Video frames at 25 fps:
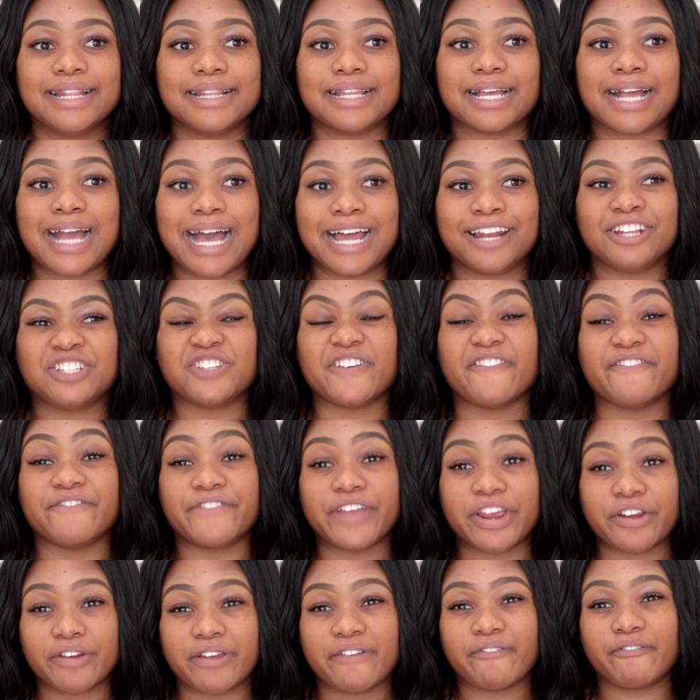The colors are
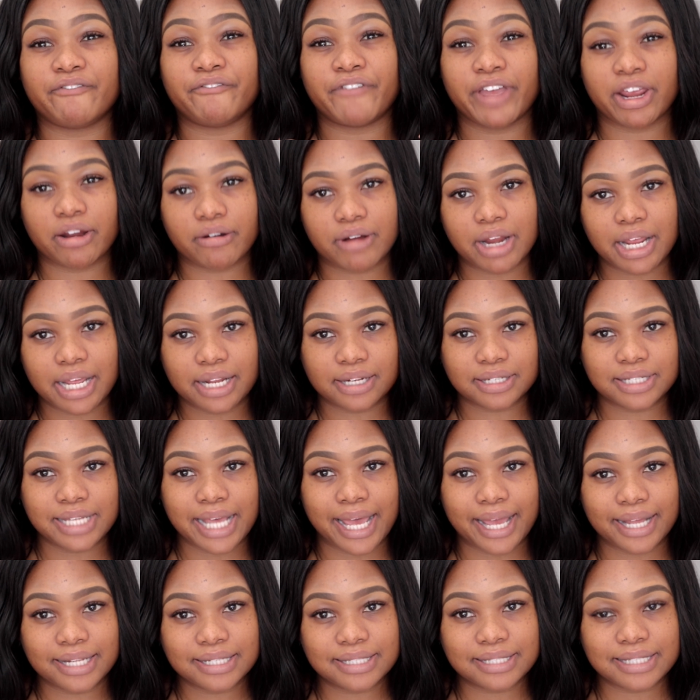very, very
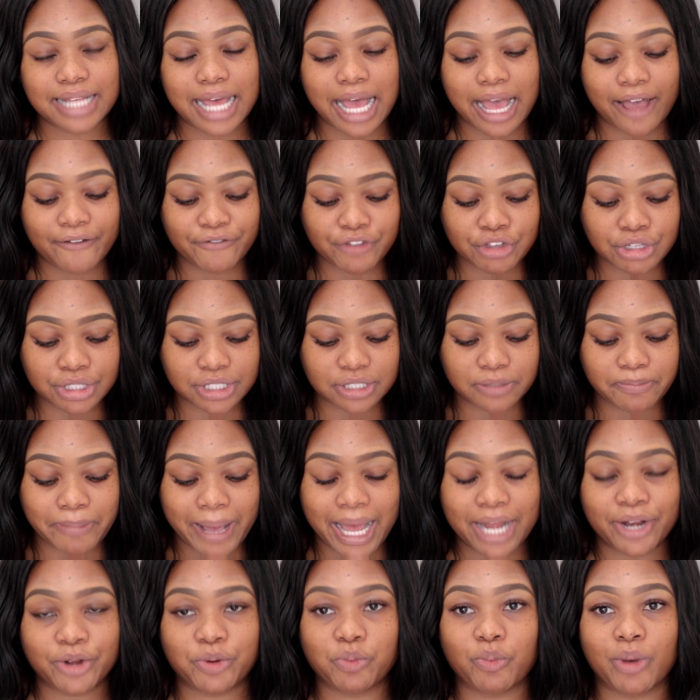intense. I have used the
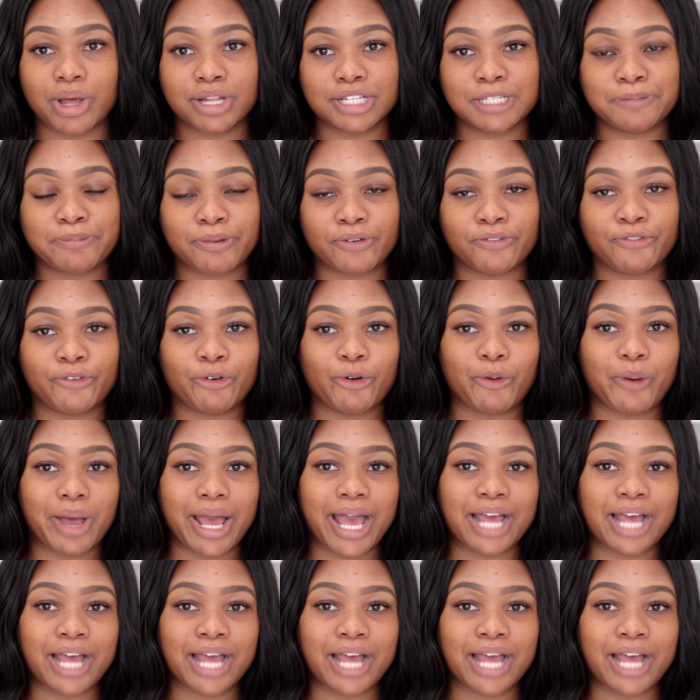palette once before.